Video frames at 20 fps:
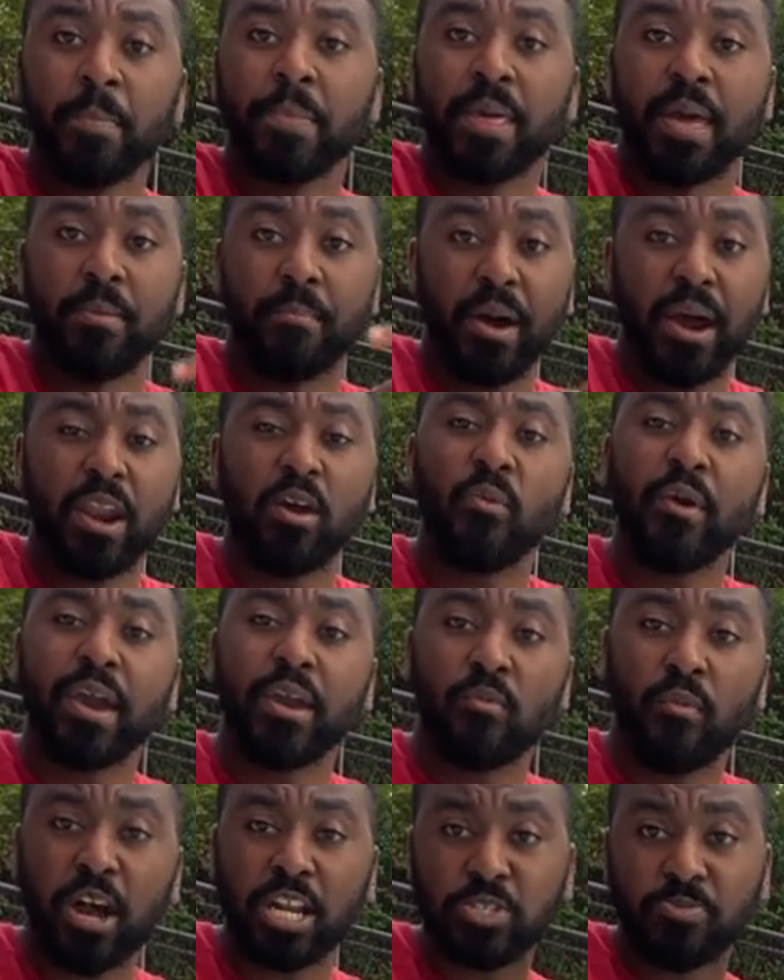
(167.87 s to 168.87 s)
And by the way,
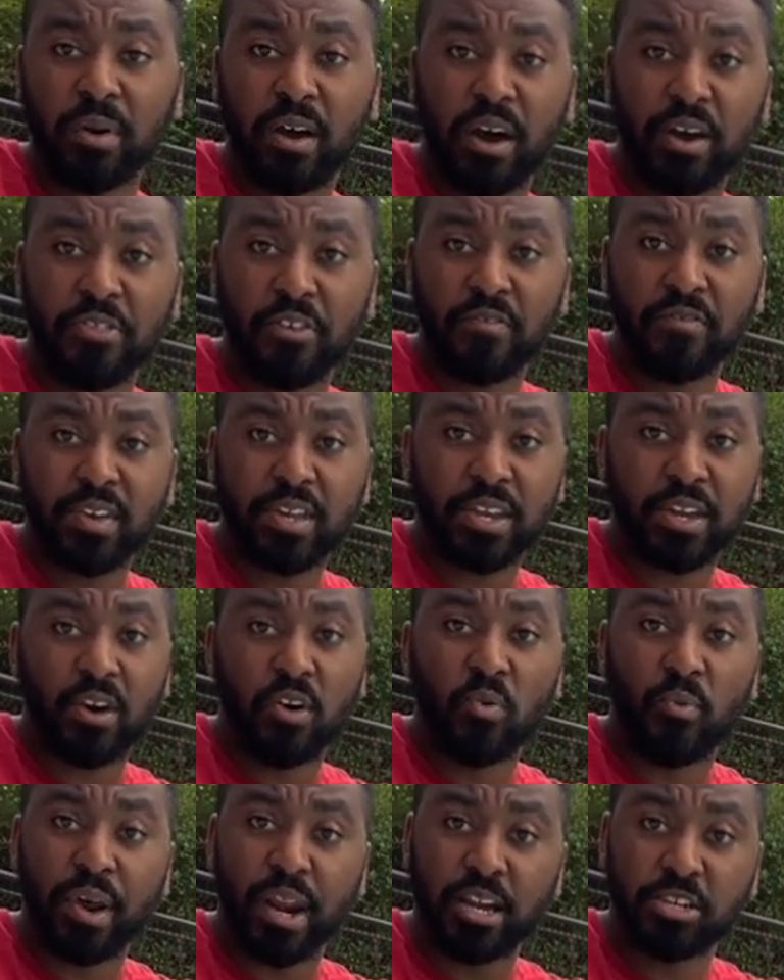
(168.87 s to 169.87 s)
watch my other video
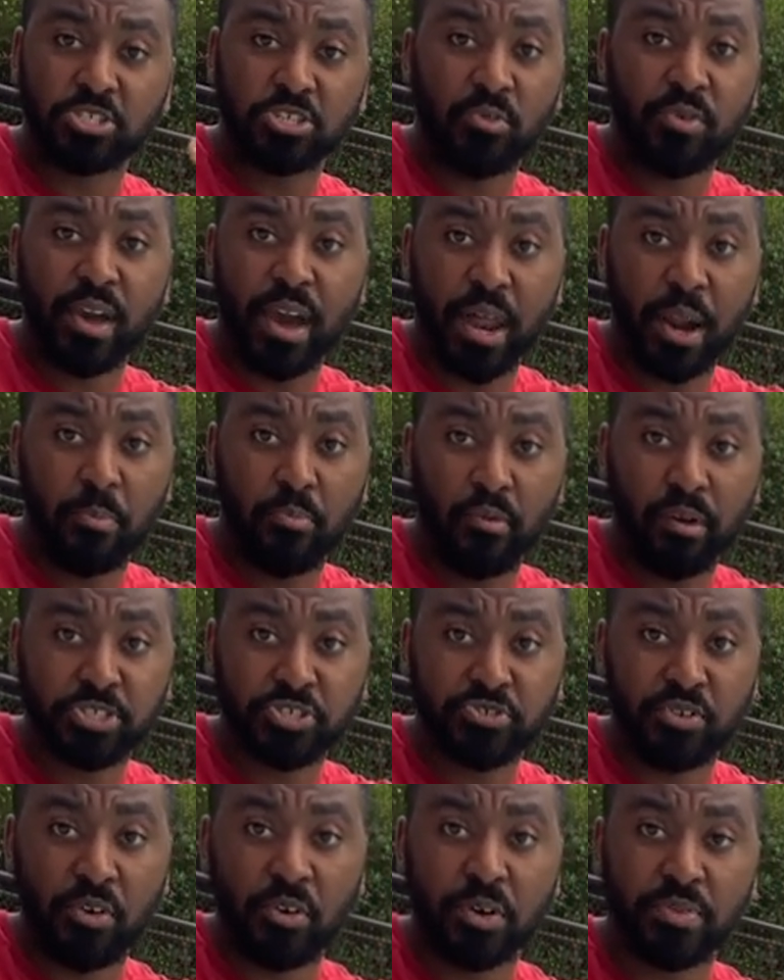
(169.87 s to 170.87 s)
when I show you how to
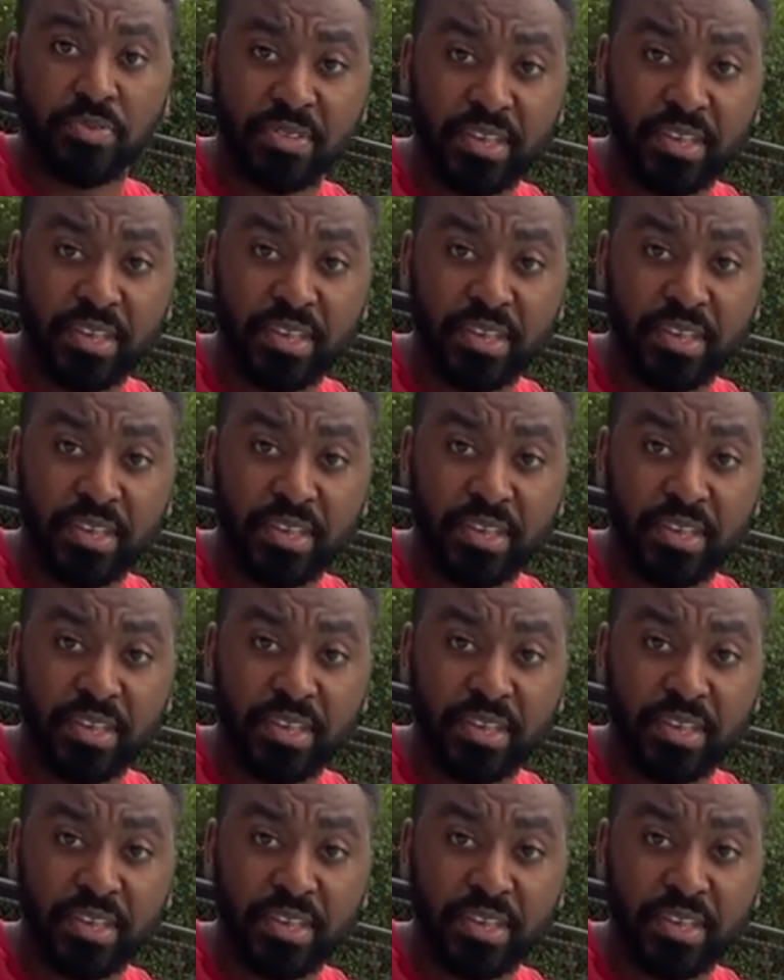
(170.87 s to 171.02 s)
breaststroke.